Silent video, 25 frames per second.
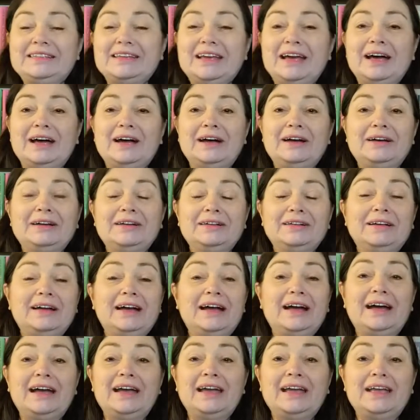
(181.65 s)

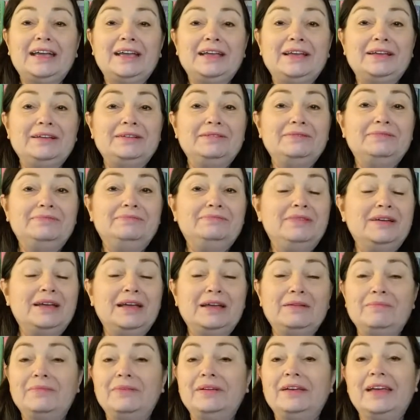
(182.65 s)
I
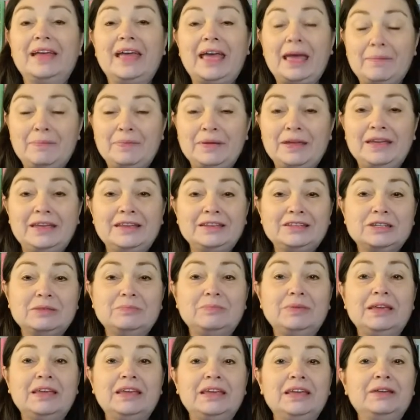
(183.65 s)
am happy to
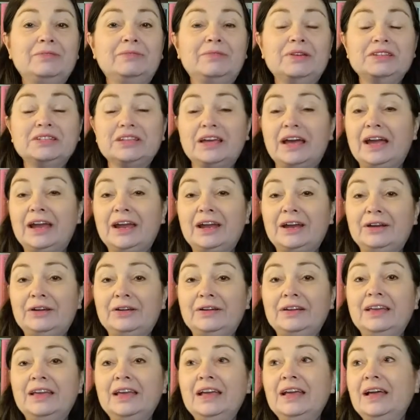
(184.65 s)
be
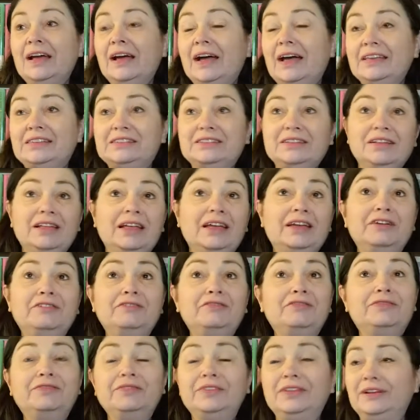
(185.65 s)
retired. I still
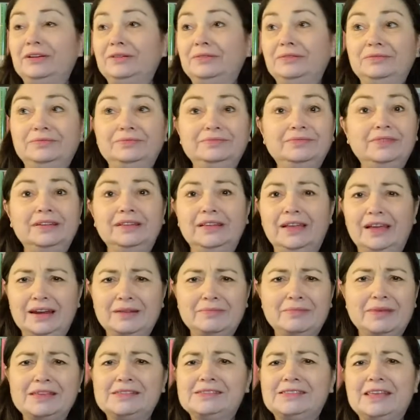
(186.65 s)
have, you know, a lot of
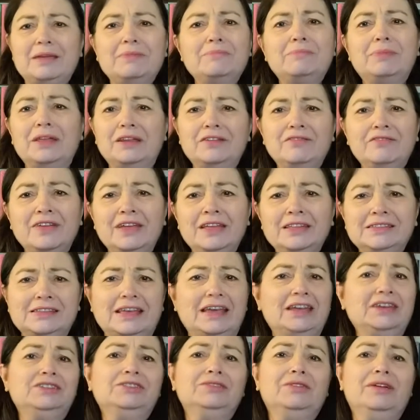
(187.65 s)
my same benefits. I
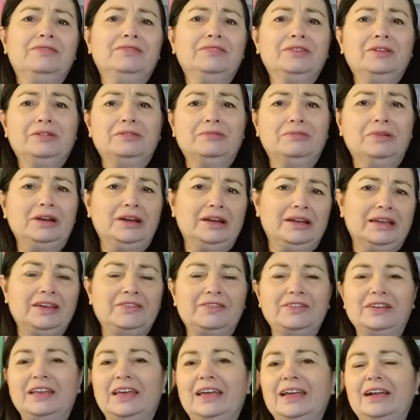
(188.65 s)
just don't have to go to work
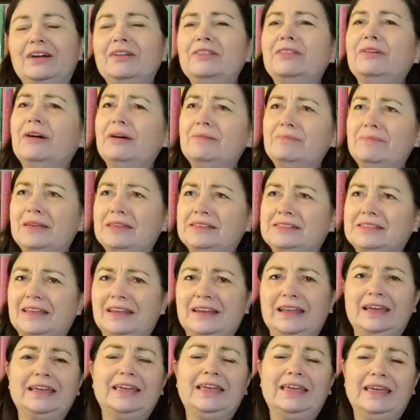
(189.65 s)
every day. Although I miss it.
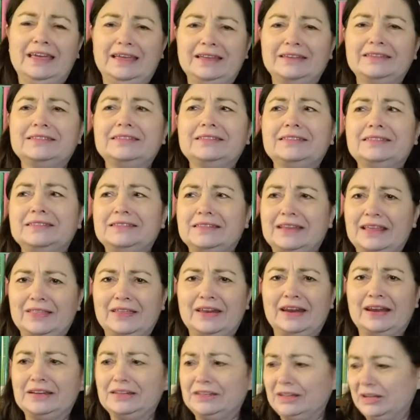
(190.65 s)
I can't say that
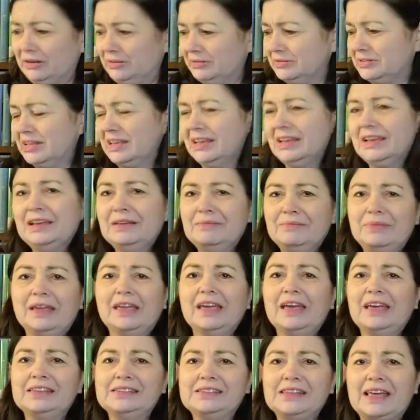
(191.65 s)
I don't,
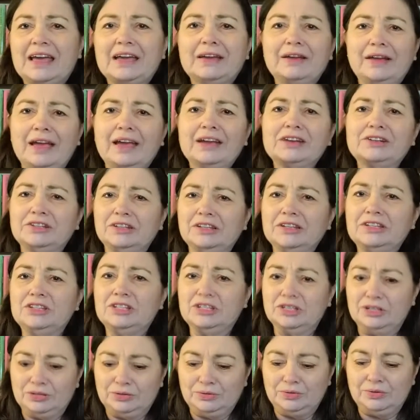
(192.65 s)
because I actually
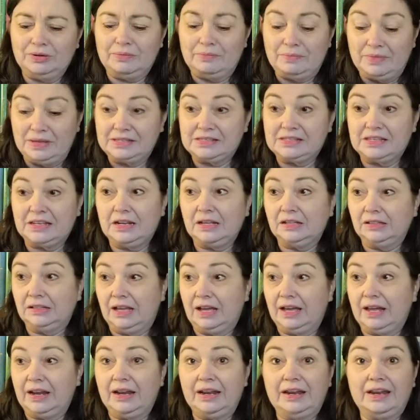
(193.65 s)
do miss it a
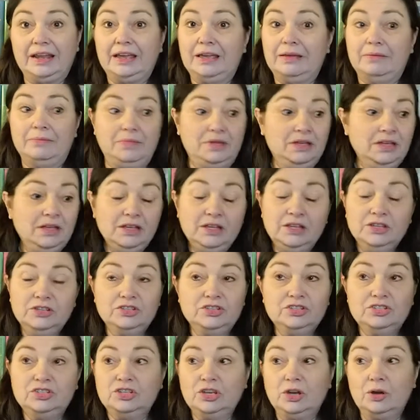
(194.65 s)
lot. And I am
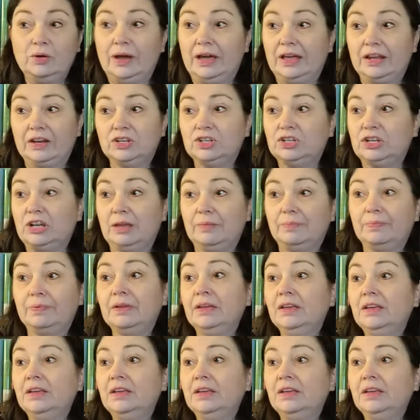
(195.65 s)
so out of shape